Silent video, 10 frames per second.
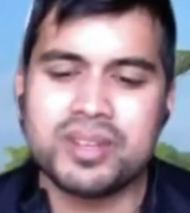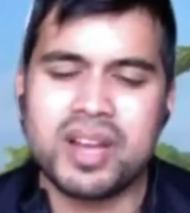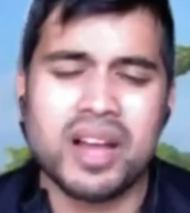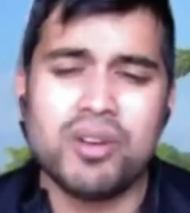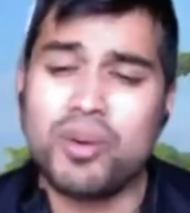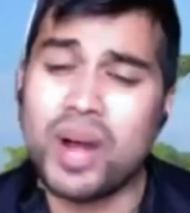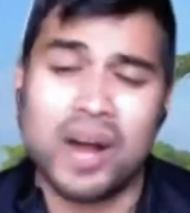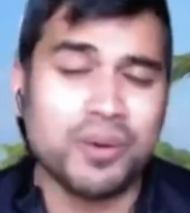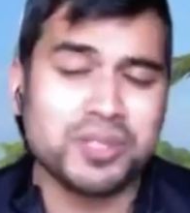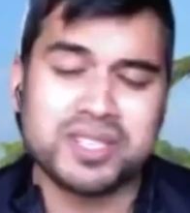I don't know
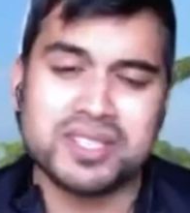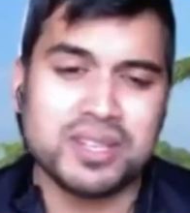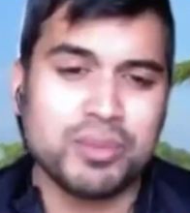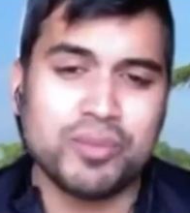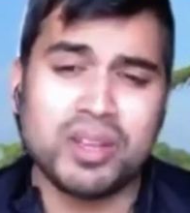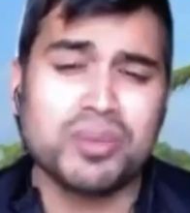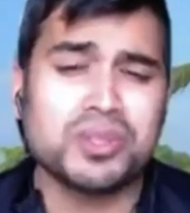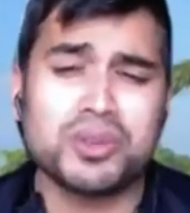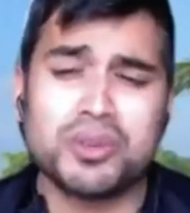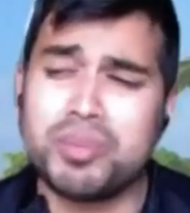how it was a Disney movie. It was
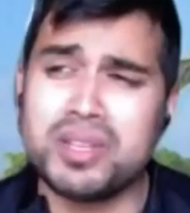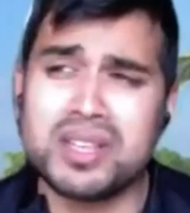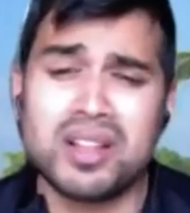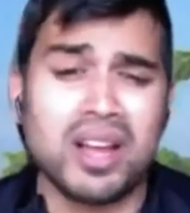creepy as hell.